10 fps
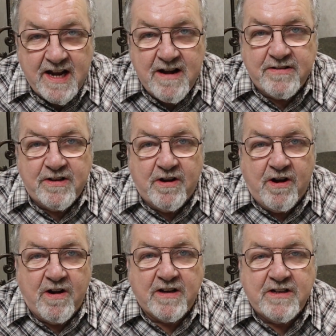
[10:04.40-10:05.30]
There you
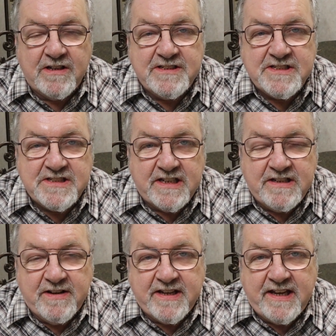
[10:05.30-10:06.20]
are. Good to see
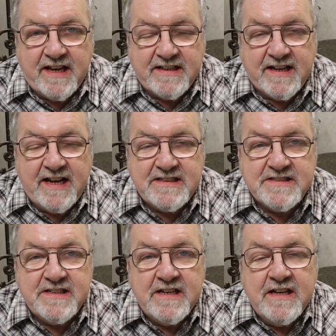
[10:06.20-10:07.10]
you again,
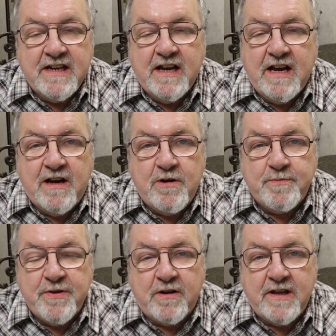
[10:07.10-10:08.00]
guys. Uh,
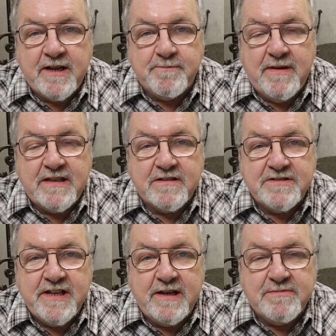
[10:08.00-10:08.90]
hope y'all liked my little
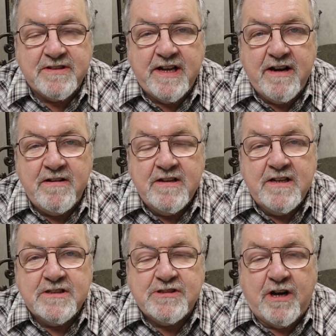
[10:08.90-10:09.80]
table there.
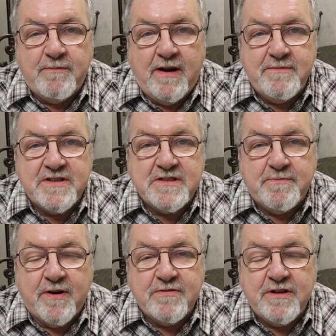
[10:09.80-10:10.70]
Sorry about
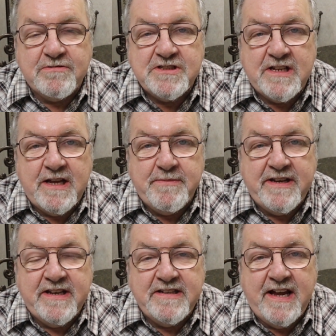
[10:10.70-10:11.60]
Mister Berto
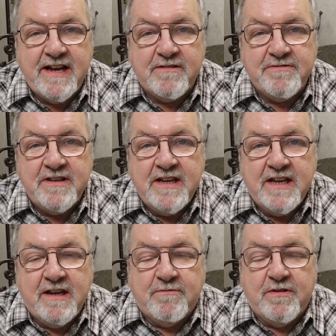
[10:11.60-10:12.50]
slamming it down.
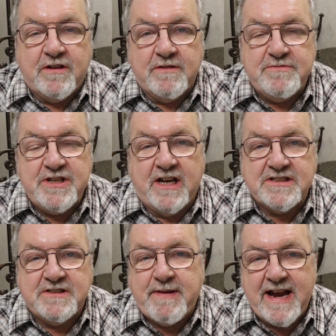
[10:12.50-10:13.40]
It will
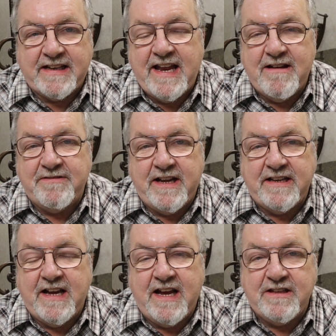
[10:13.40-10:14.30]
adjust back down to
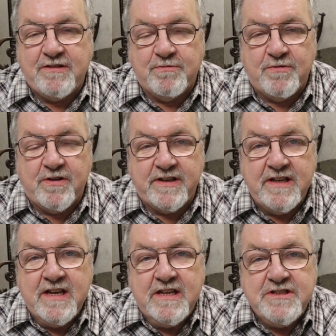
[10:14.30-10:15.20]
any height you want
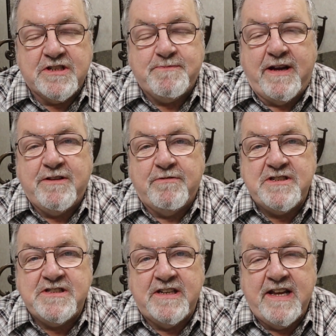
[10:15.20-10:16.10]
just by
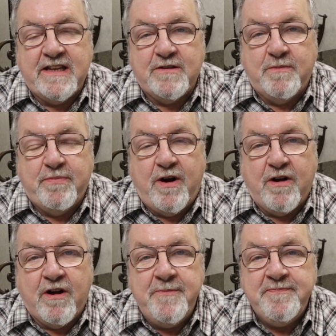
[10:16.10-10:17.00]
twisting that little
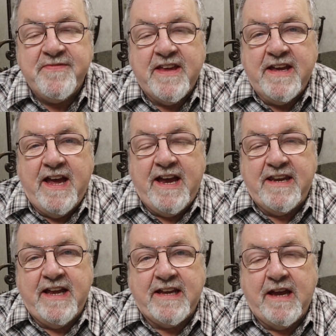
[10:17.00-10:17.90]
bar.
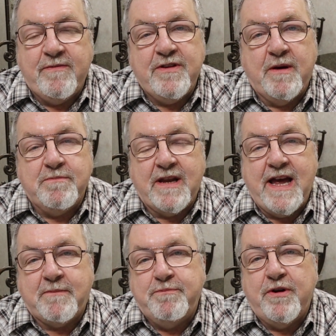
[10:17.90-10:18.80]
And they gave you a
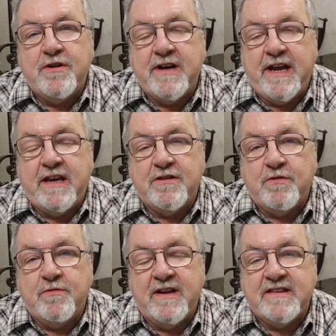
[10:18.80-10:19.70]
black pull
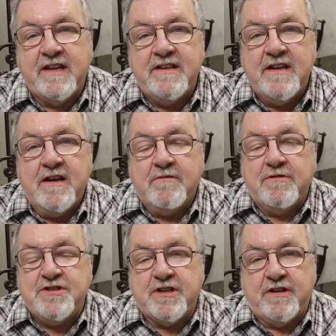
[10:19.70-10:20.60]
handle with it,
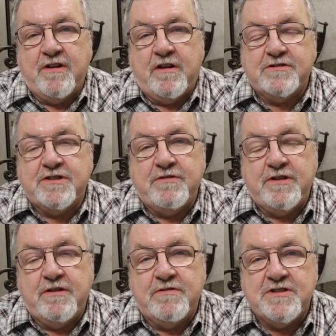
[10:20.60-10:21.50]
which you can also
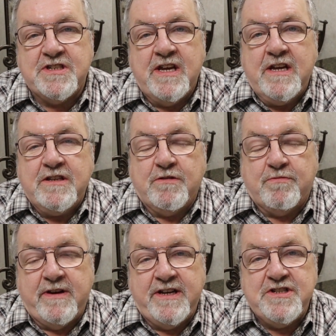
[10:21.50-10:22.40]
use to
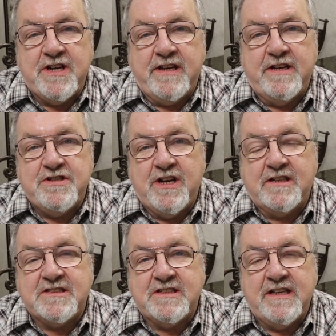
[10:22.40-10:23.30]
reach and
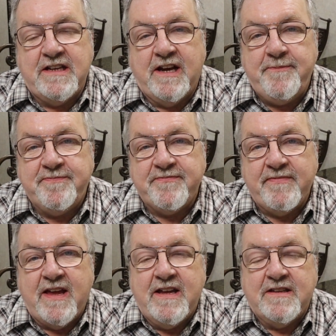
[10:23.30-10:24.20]
adjust the uh,
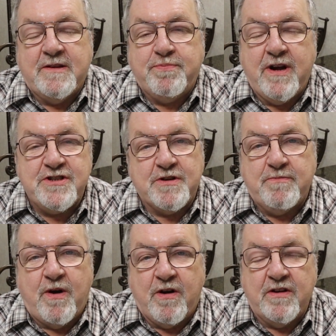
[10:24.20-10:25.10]
the pressure
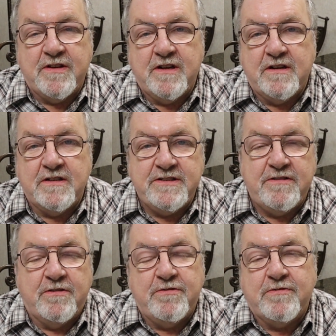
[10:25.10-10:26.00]
bar, the
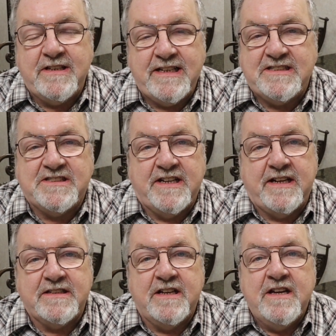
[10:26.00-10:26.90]
you know the release
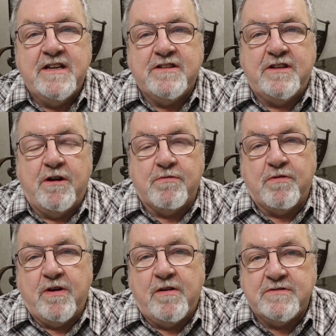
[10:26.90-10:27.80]
thing to, to
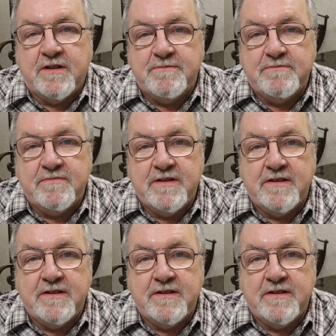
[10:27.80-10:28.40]
lower the